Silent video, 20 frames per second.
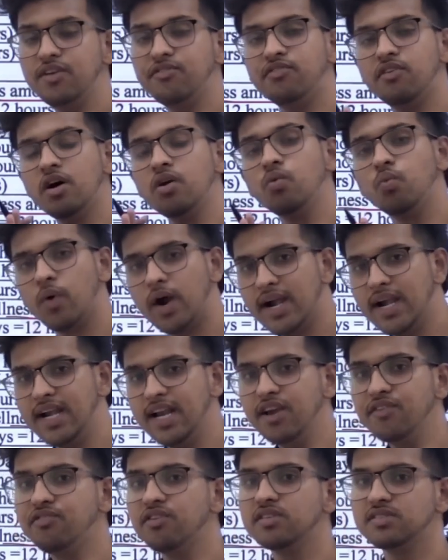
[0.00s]
for 1
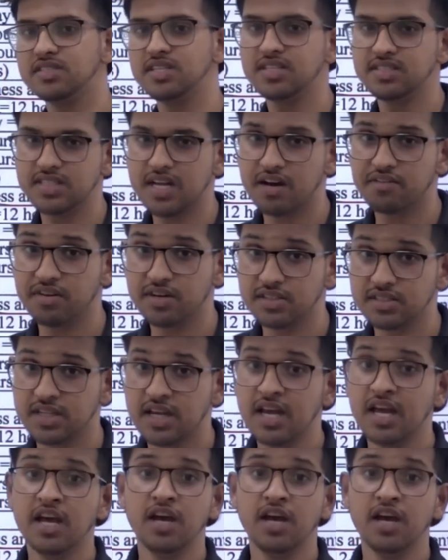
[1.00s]
day for 6 hours,